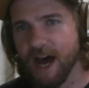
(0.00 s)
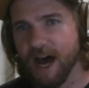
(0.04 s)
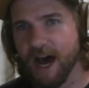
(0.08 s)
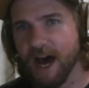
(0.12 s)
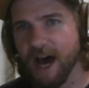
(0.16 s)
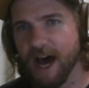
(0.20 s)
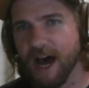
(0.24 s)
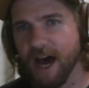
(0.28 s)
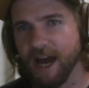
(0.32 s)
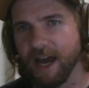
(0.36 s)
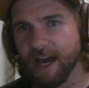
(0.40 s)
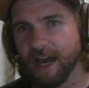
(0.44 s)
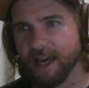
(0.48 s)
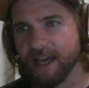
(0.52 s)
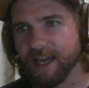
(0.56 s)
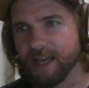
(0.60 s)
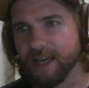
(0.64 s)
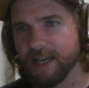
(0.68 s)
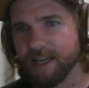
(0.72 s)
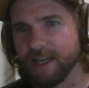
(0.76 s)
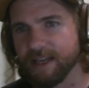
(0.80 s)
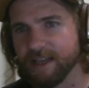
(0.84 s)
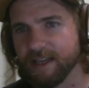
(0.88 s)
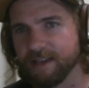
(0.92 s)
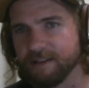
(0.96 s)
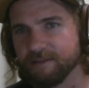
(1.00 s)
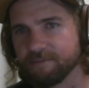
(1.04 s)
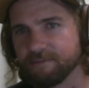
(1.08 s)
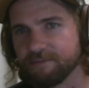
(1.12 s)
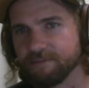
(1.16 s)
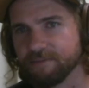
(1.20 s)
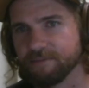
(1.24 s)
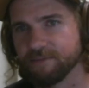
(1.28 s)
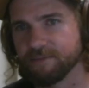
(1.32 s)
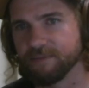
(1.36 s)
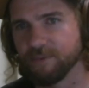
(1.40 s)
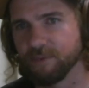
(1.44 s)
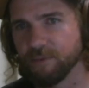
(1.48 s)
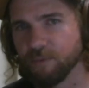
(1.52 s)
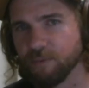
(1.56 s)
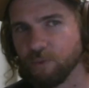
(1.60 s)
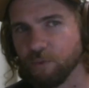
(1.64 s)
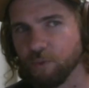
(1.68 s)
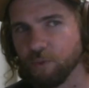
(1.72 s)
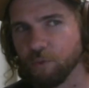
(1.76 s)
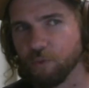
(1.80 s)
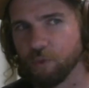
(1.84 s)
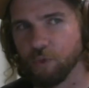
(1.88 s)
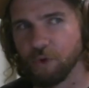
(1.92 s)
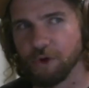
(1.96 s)
I
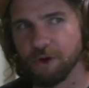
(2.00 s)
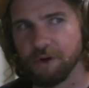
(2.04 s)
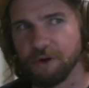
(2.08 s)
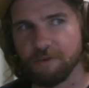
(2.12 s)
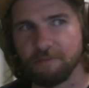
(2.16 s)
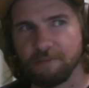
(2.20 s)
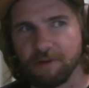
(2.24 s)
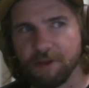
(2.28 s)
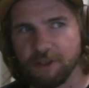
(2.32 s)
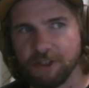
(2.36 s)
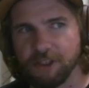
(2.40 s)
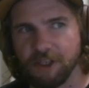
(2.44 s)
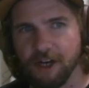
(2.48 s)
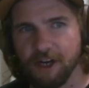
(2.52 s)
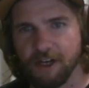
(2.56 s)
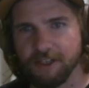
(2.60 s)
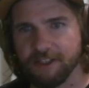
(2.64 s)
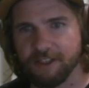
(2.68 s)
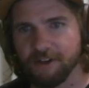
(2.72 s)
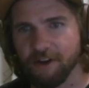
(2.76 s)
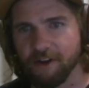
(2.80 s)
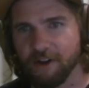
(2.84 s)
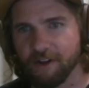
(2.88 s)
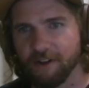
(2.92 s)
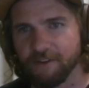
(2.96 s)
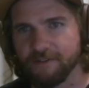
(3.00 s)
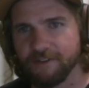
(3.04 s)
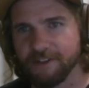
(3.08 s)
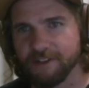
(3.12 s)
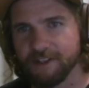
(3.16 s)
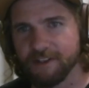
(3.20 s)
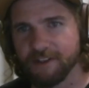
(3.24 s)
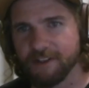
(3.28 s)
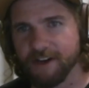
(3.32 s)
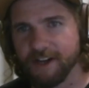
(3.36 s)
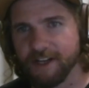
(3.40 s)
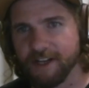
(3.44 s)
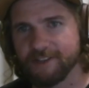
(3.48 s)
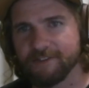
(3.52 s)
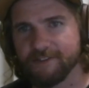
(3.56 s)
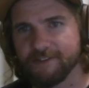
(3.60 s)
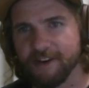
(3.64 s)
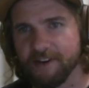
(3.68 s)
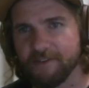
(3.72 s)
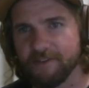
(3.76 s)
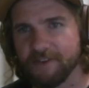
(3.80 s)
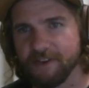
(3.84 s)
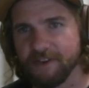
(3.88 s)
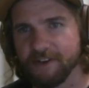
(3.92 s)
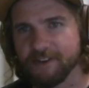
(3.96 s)
wouldn't be shocked at all if it's in the next
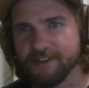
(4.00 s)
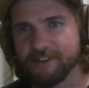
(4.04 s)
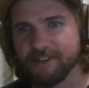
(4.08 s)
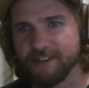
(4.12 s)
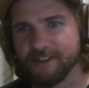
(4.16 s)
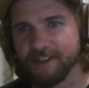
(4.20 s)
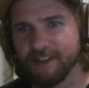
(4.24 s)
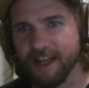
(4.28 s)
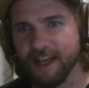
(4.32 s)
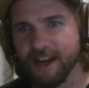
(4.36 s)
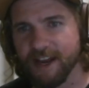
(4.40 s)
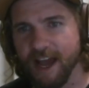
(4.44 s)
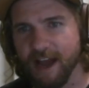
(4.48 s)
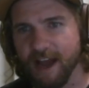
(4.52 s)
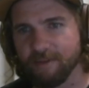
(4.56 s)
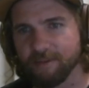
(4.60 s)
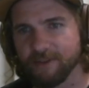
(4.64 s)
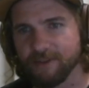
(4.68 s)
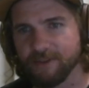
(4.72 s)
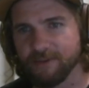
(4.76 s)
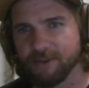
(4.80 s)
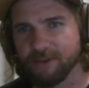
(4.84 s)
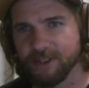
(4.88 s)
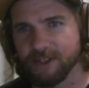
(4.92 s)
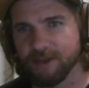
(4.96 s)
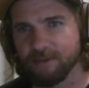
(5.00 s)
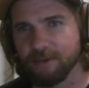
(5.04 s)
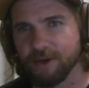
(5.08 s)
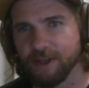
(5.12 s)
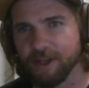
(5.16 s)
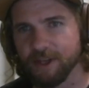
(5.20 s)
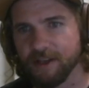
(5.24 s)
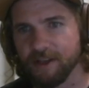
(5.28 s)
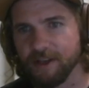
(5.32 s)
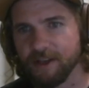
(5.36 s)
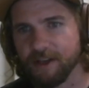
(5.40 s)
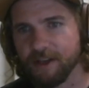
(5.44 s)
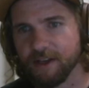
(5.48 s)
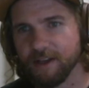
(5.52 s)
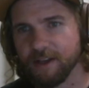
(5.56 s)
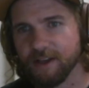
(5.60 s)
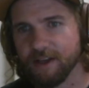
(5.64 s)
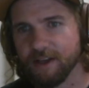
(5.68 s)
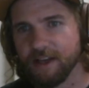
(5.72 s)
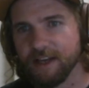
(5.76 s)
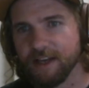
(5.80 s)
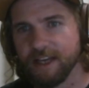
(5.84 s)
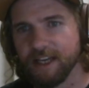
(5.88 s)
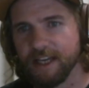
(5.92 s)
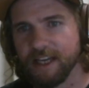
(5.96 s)
5 years that happens, where somebody
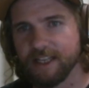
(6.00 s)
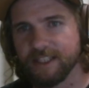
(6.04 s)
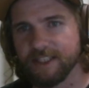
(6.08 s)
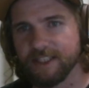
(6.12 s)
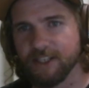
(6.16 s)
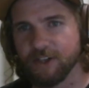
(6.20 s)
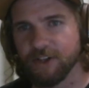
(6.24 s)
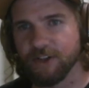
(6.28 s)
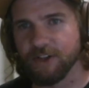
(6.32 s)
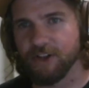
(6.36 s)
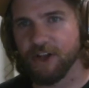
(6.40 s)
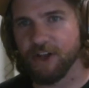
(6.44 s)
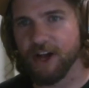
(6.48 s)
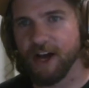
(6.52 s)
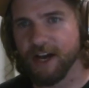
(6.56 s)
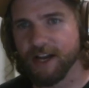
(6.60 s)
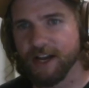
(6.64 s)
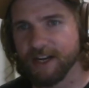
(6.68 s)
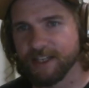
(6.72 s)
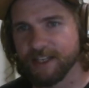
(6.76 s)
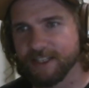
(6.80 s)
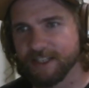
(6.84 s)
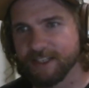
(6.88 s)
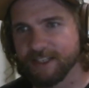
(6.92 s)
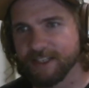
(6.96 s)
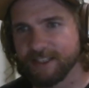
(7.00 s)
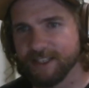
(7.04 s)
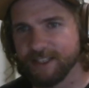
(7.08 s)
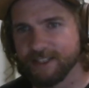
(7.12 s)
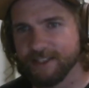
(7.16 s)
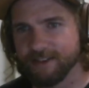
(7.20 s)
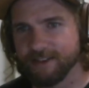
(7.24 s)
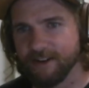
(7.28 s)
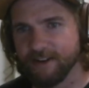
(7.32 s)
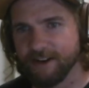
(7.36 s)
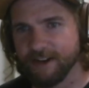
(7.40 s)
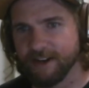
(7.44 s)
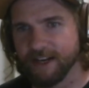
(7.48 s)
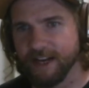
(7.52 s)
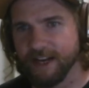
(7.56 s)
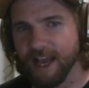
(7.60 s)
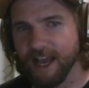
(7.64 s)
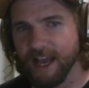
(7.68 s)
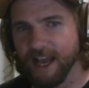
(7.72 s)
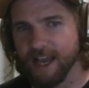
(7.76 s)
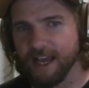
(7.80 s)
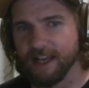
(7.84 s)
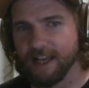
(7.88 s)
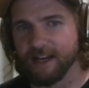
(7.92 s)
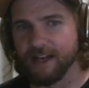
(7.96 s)
gets a lot of distance on it.
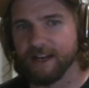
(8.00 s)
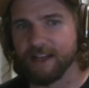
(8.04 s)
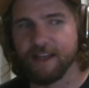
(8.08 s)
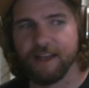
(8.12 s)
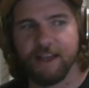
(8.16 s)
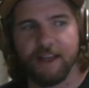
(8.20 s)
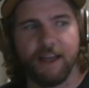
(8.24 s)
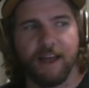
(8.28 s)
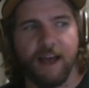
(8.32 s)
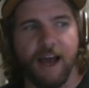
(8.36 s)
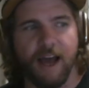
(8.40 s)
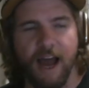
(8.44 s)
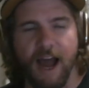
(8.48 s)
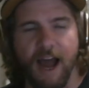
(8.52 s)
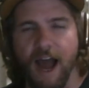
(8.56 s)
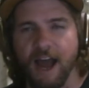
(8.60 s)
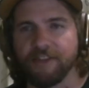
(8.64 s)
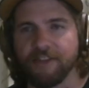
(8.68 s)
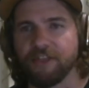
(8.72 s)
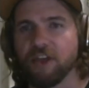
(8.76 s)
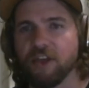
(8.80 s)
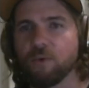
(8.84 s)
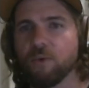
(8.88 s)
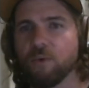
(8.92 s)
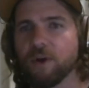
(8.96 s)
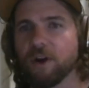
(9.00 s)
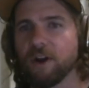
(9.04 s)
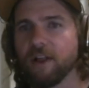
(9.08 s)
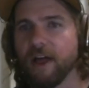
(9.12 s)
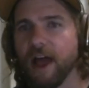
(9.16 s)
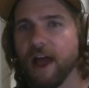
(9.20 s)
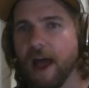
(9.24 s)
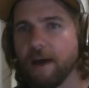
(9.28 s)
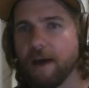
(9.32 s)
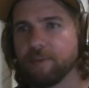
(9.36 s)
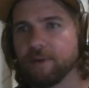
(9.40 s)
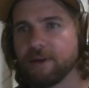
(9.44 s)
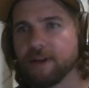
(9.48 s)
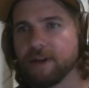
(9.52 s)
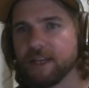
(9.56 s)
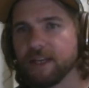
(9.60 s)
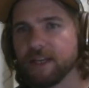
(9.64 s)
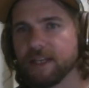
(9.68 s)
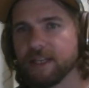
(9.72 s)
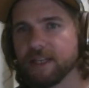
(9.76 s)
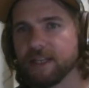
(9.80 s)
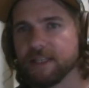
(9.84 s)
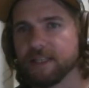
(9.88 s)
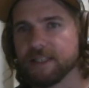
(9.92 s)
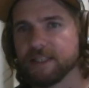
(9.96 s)
And I think what will happen
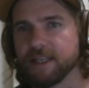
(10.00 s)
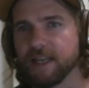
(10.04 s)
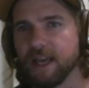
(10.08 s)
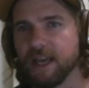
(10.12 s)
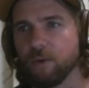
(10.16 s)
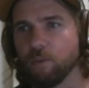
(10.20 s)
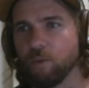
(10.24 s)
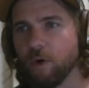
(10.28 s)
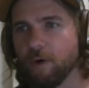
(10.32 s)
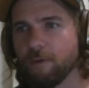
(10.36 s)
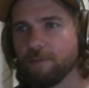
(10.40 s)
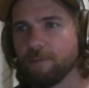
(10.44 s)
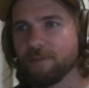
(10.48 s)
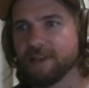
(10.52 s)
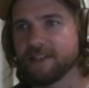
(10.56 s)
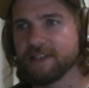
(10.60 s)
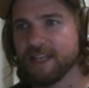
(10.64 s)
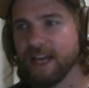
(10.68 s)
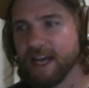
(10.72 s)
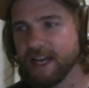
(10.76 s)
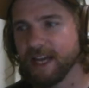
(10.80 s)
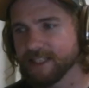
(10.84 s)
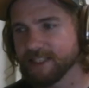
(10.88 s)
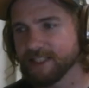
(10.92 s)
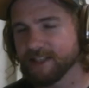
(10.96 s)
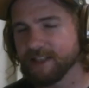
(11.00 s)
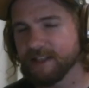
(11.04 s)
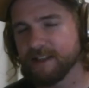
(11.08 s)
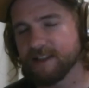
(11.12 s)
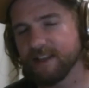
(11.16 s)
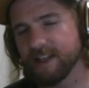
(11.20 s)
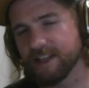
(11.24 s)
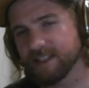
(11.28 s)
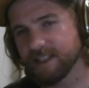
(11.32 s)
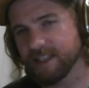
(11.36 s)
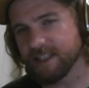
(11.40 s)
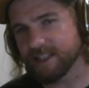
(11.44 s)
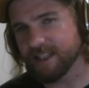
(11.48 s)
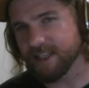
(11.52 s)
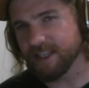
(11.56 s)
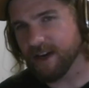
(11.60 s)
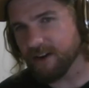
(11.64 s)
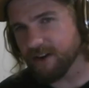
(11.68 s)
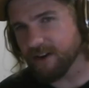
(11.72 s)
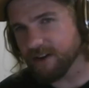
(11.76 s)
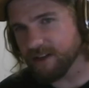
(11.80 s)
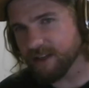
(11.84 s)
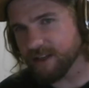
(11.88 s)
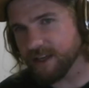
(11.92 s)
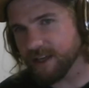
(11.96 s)
is it won't be Tesla
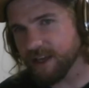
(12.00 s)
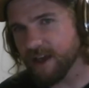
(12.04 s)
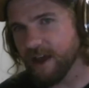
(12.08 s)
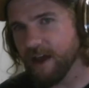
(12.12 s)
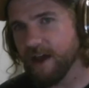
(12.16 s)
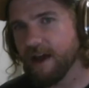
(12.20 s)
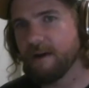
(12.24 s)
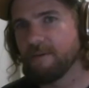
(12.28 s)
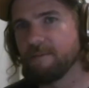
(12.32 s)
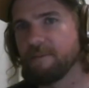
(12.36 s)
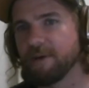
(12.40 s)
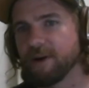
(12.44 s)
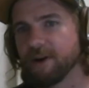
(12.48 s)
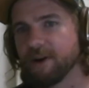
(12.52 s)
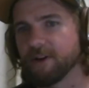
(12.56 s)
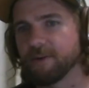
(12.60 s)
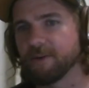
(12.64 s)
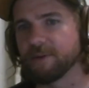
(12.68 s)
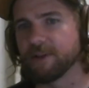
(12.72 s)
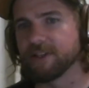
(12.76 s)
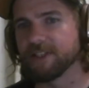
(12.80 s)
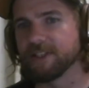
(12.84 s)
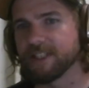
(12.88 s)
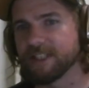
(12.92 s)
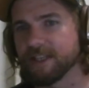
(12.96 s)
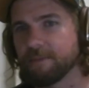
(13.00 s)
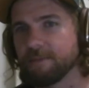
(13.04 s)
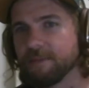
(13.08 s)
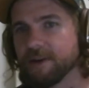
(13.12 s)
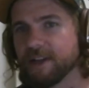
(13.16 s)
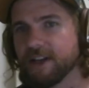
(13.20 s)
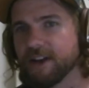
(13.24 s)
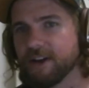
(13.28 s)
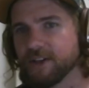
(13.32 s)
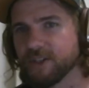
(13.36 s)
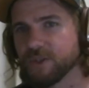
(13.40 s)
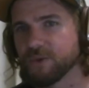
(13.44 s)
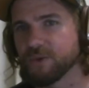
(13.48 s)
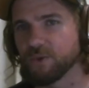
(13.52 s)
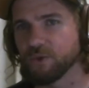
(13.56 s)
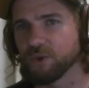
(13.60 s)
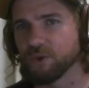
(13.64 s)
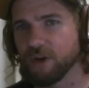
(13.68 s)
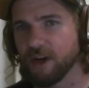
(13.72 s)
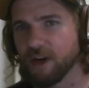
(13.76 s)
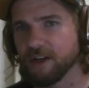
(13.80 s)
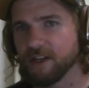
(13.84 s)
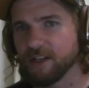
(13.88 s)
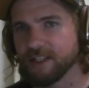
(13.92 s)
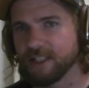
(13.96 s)
necessarily, but it'll be somebody else will
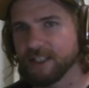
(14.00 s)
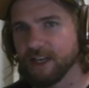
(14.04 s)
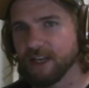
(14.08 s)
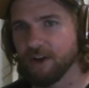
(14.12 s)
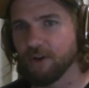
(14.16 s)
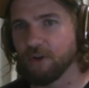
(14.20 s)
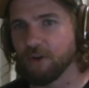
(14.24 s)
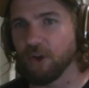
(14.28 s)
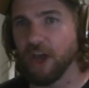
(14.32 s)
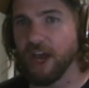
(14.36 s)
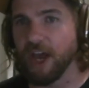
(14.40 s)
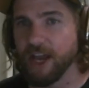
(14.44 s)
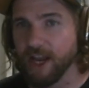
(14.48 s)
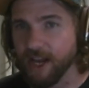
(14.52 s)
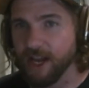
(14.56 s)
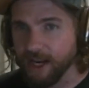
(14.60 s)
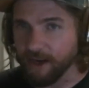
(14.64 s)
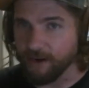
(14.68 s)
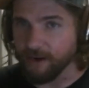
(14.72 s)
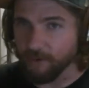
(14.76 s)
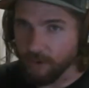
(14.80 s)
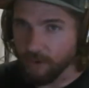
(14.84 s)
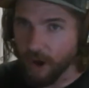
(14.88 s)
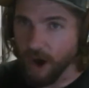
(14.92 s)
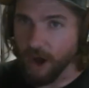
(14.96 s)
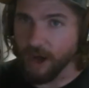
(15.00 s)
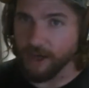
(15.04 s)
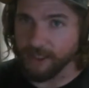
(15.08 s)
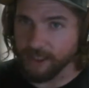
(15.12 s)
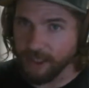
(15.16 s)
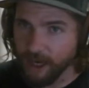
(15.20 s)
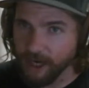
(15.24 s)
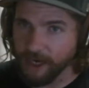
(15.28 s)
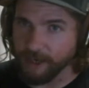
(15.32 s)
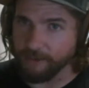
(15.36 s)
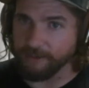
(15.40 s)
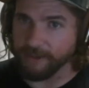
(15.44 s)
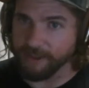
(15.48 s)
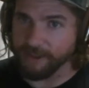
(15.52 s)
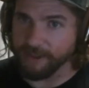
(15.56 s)
try to sell a autonomous